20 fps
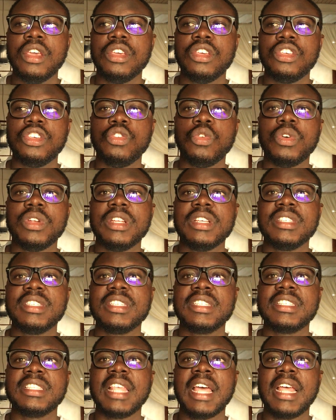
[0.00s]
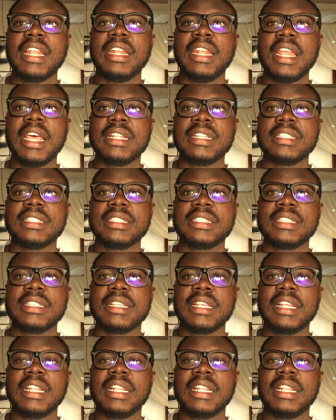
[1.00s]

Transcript: you understand that